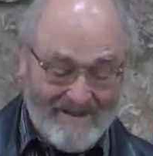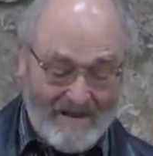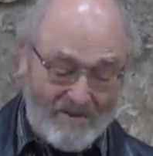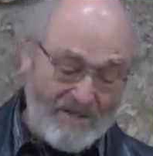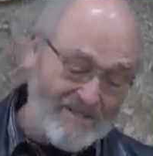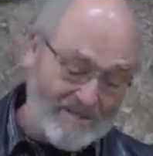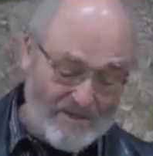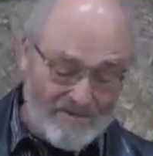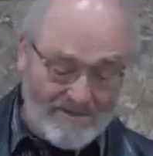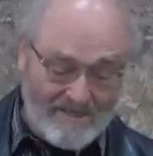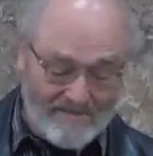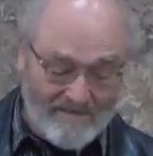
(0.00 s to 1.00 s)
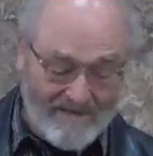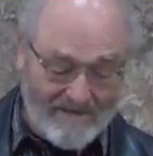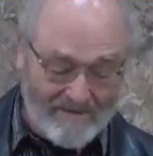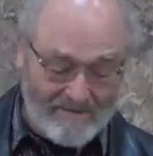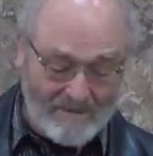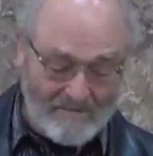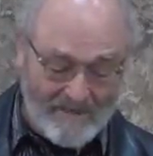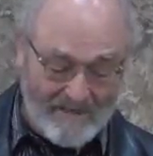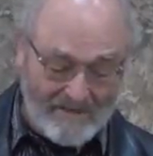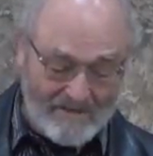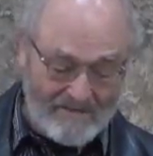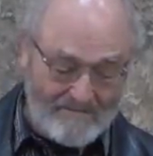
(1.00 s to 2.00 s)
Now, Jesus used this figure of
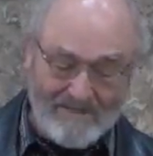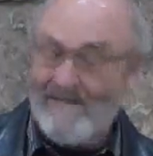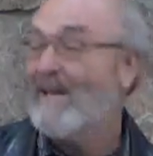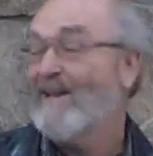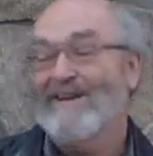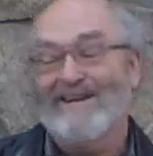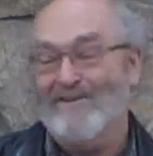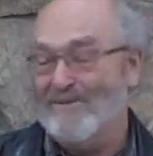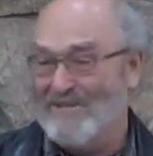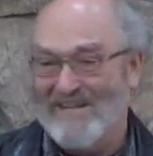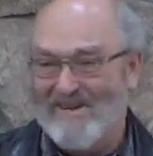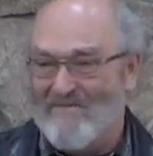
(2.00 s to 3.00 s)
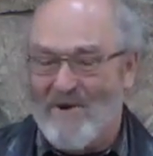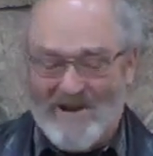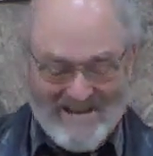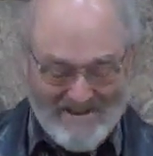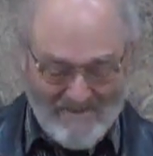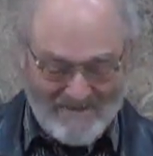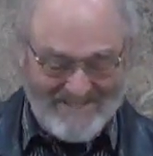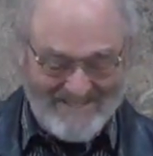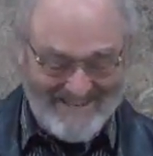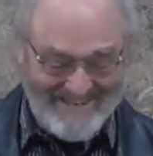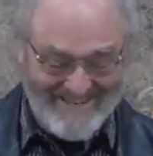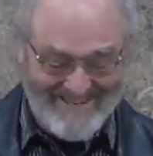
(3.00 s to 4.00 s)
speech, but they didn't understand what he was
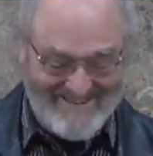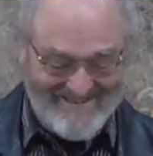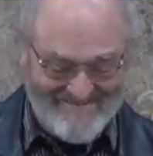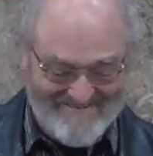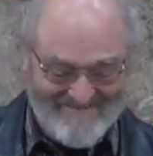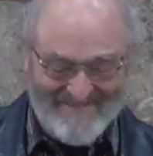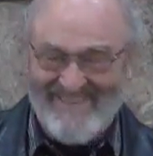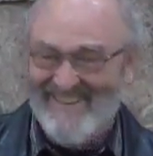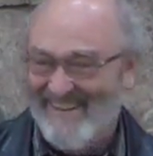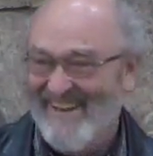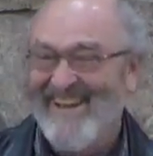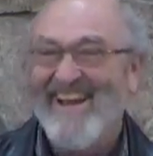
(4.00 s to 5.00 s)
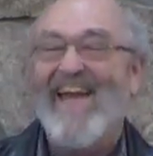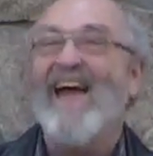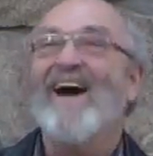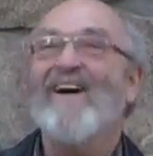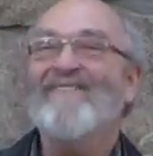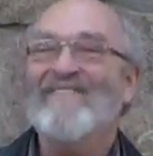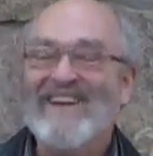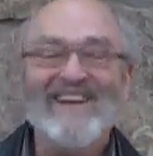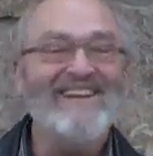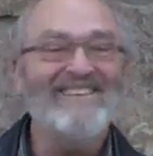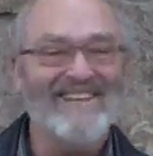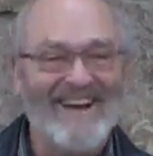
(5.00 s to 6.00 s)
telling them. How
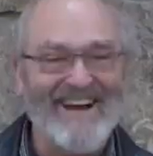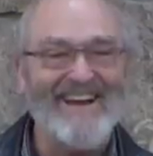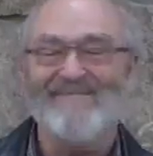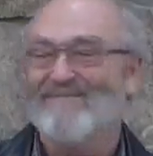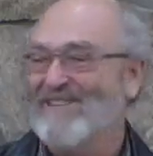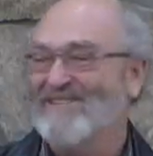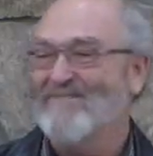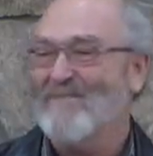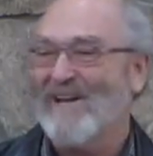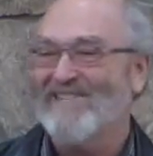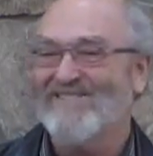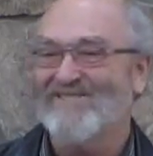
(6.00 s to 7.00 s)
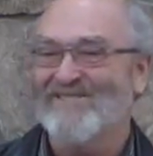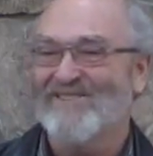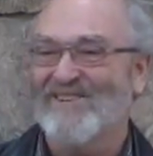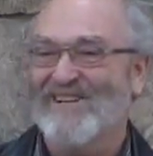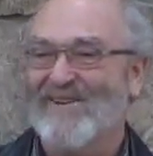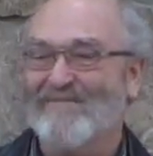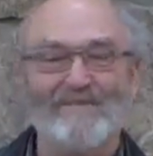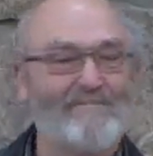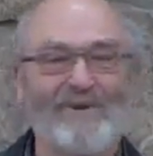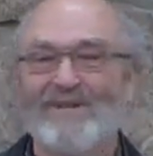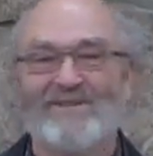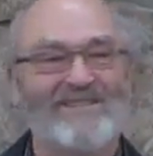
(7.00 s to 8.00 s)
many times has a pastor stood up
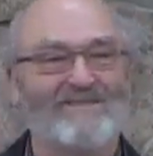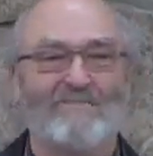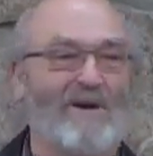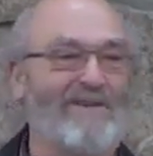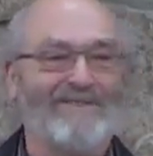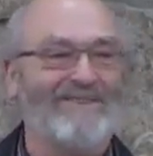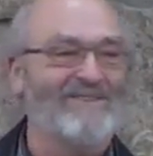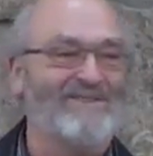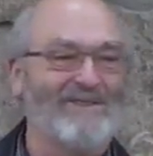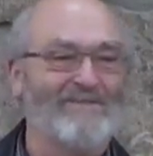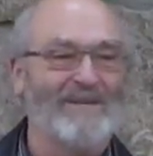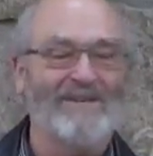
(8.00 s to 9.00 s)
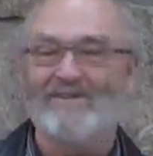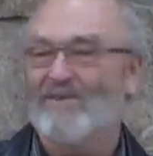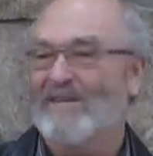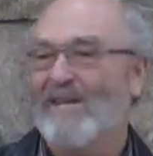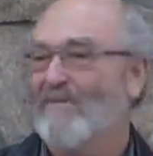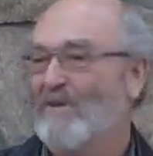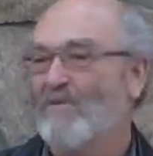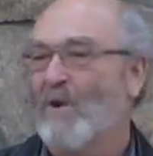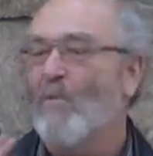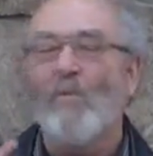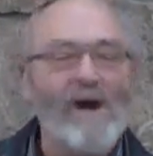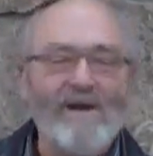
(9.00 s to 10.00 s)
and preached this marvelous sermon and given you
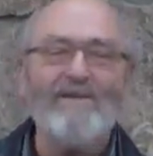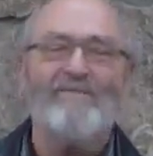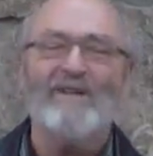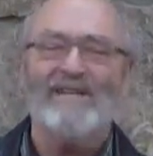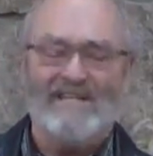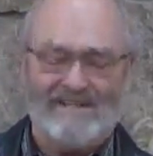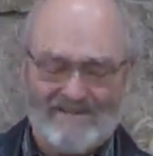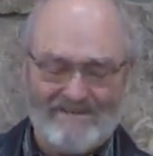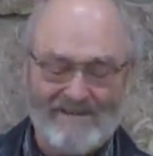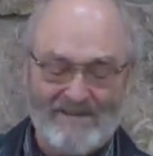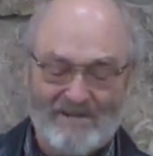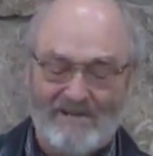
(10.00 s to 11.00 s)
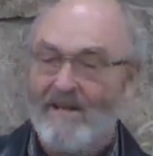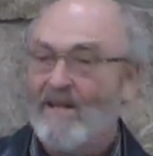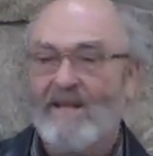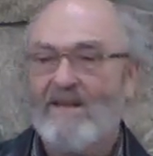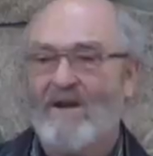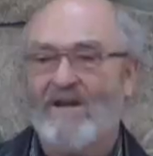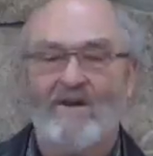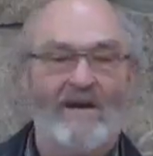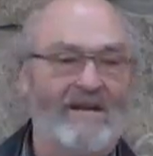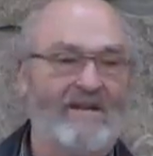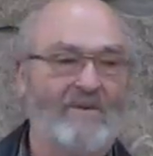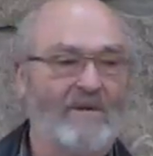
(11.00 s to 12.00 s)
a wonderful illustration, and you had no
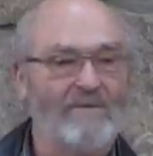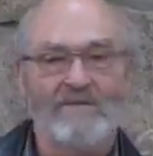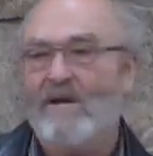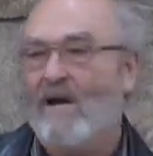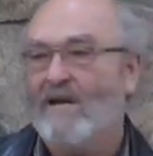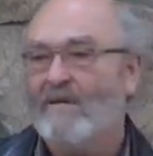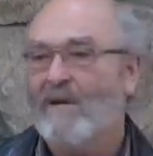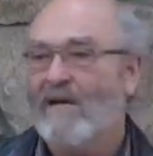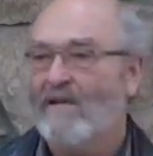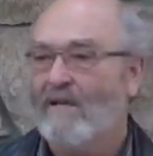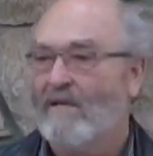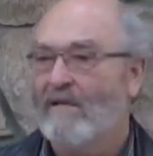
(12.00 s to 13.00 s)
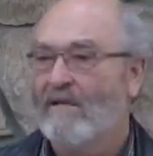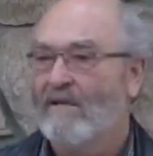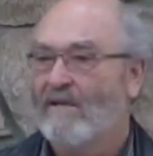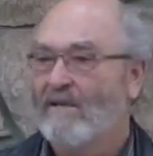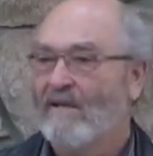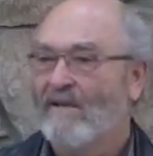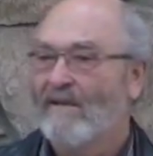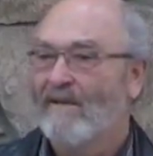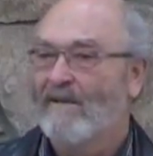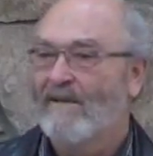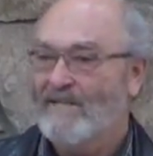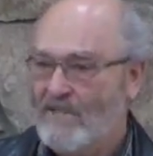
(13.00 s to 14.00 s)
idea what he was talking about?
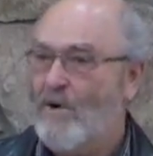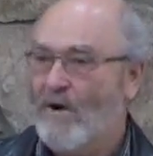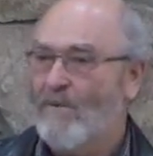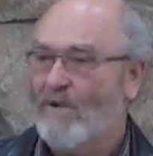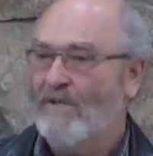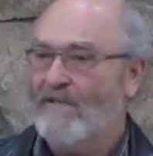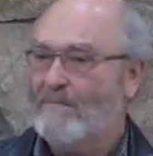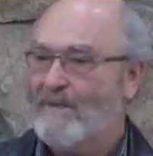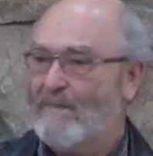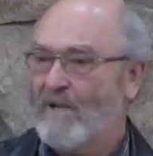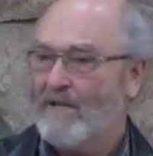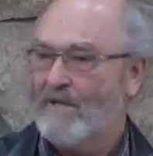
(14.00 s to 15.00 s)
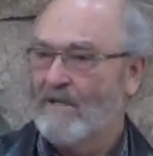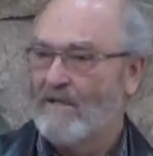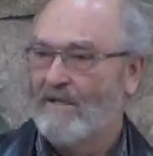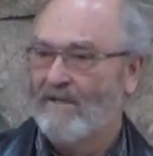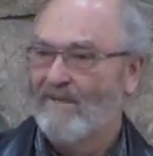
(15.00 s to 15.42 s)
It's normal. It's biblical.